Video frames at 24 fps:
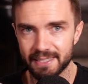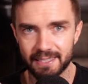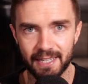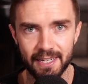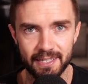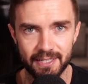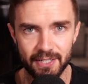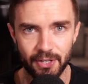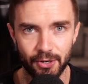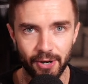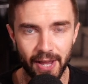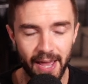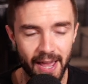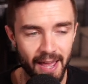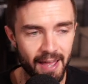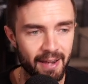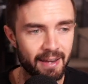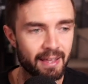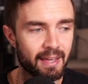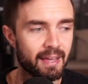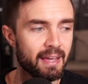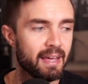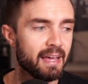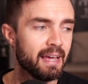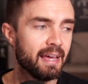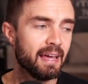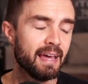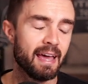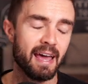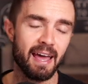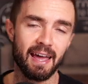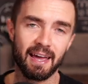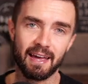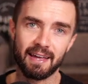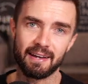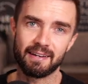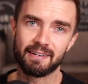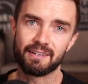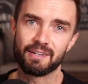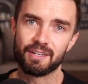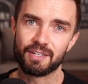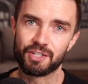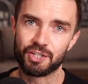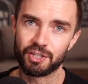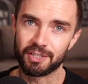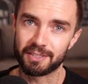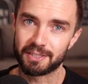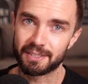get to your head, and
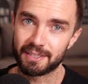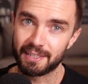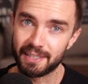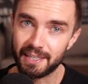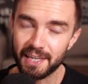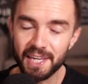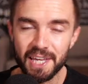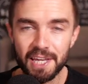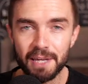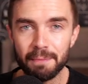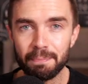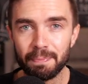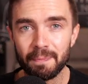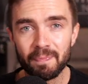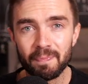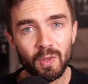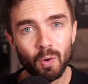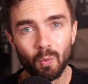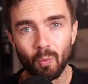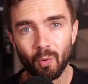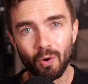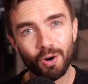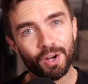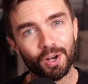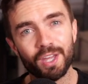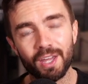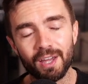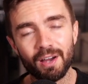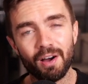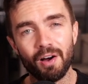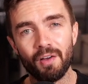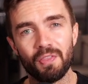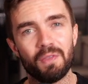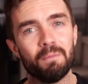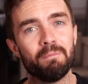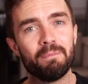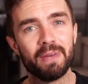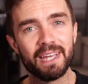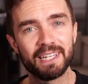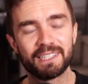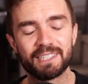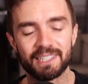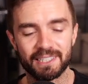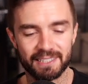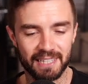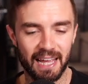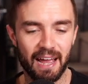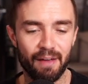just keep working on the
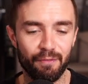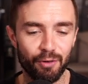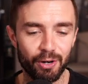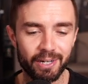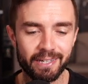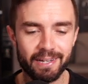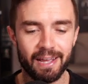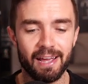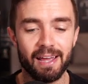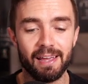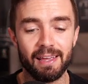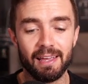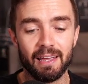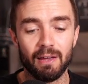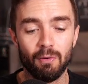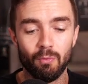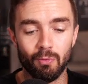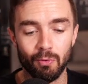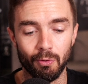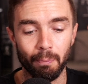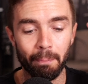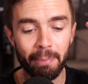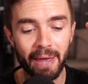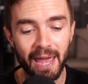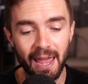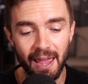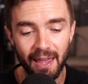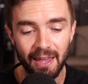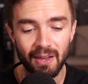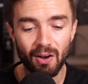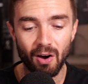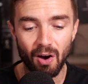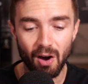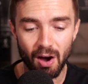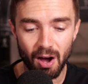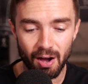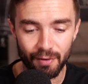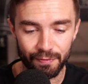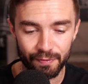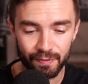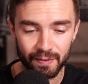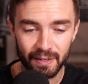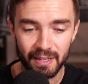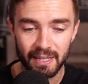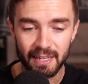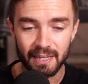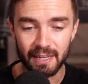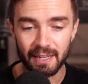basics every day. It will pay off
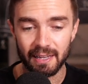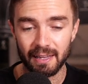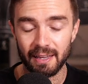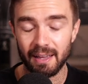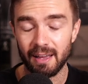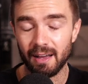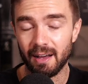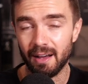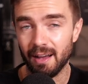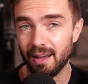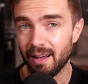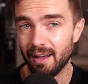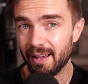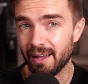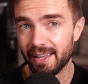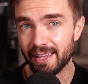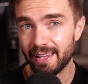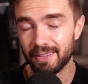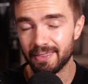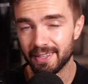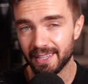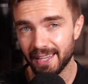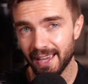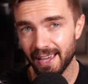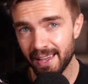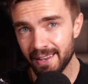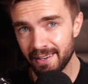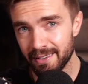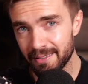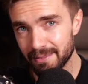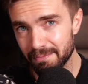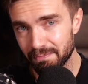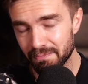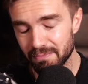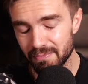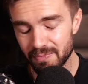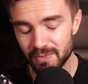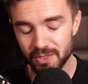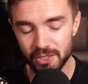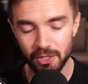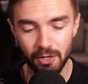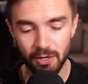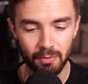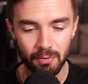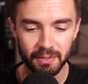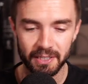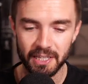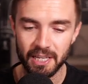in the end.
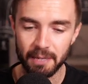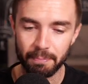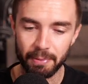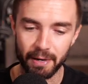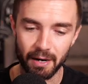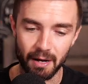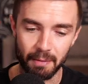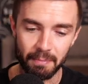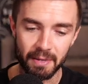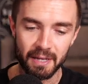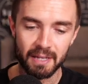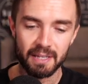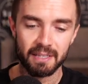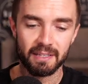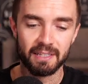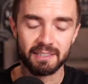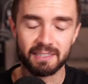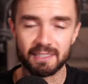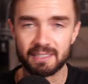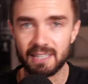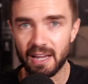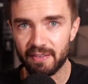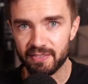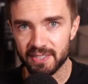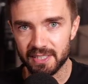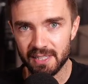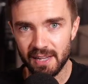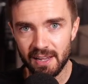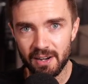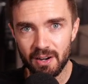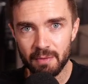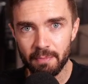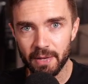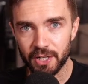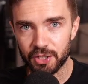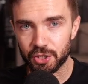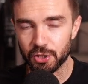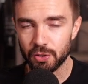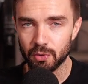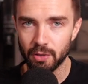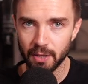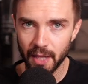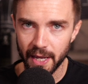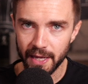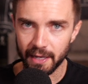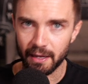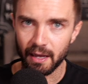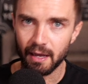So keep it up. This is Devin Zander. Make sure you
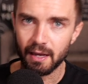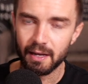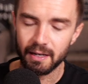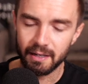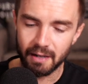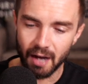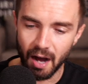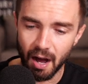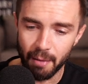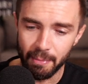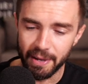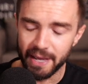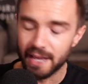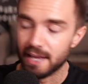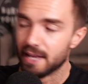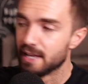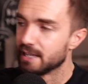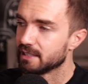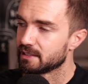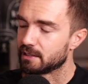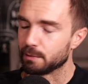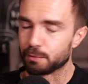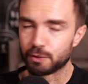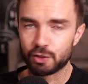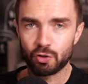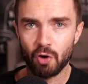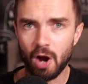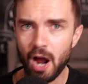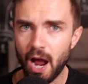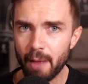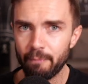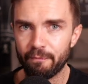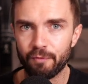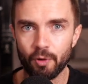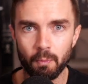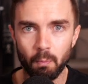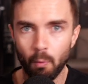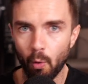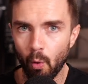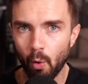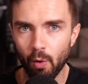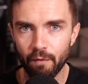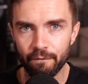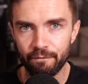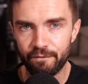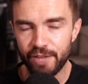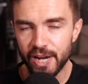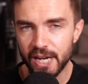like, comment, subscribe for
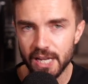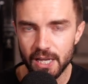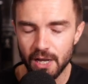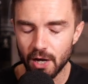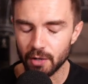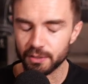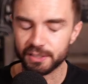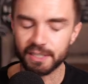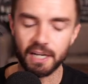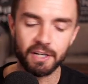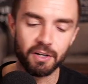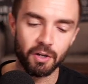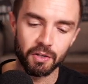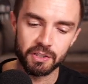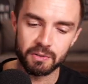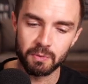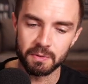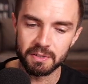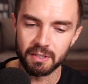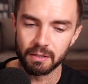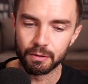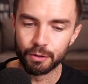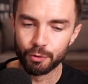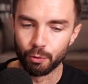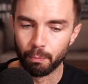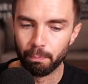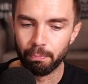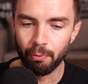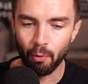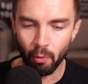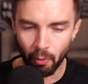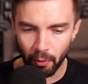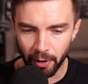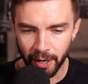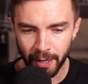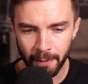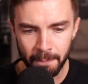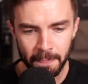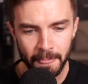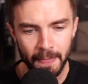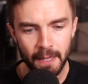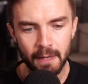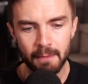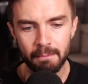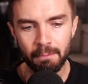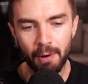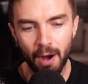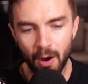more videos. I know this one's a little boring,
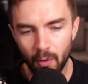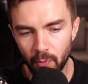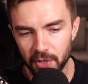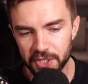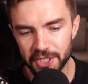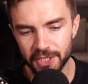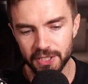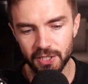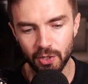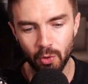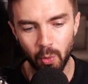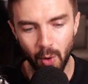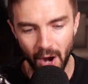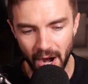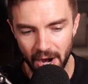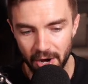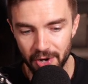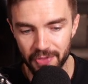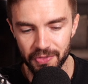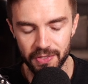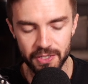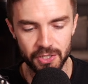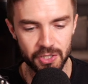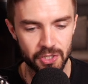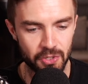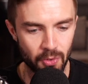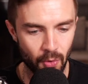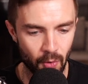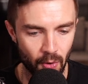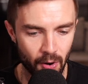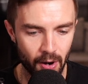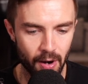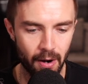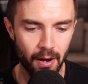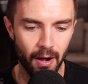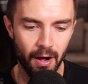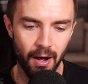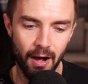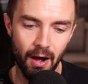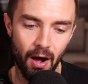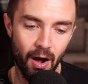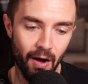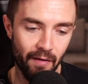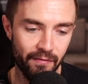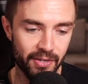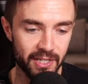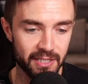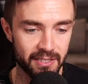but we just acquired the store.
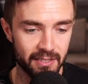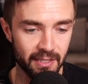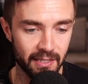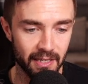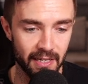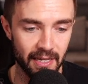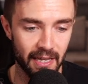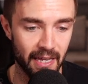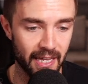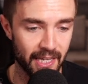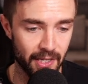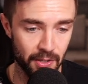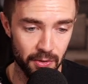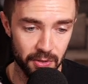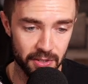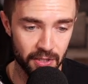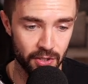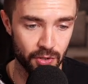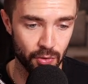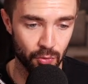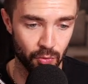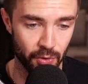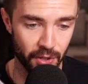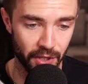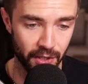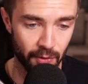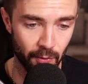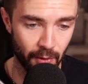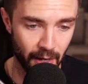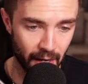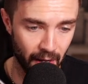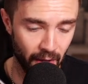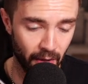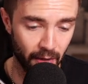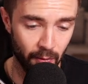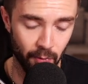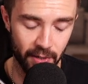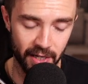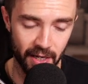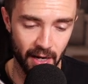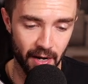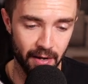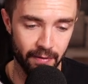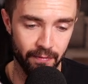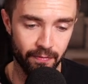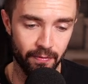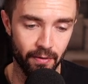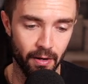Obviously, it used to do really well. We got
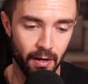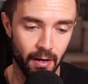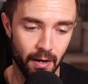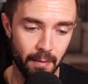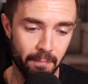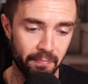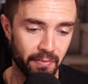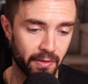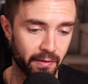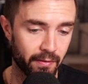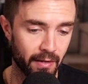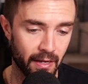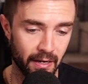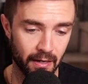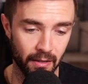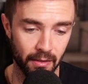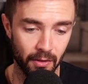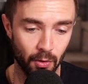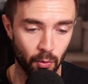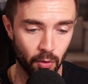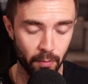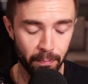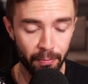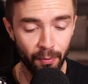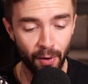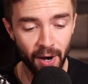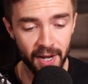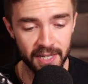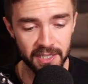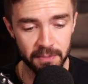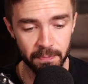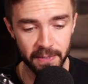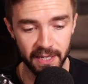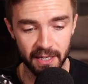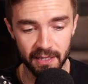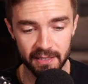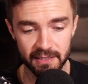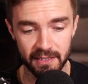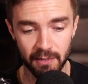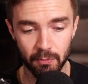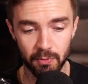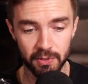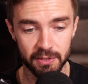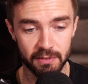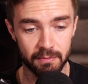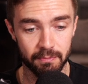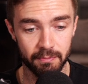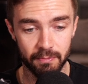it at a lower price because it
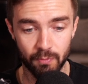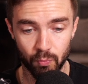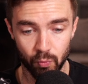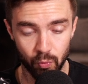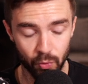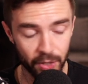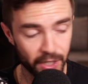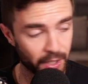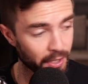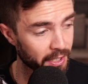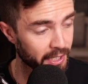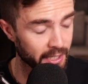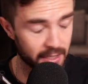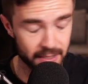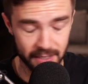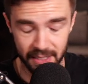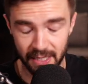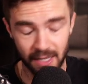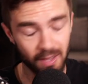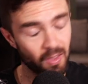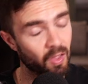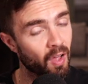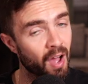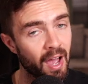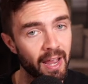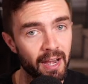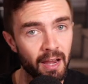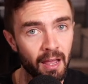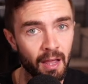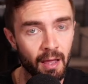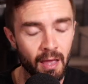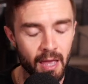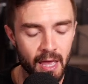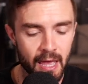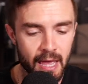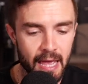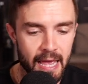was really declining.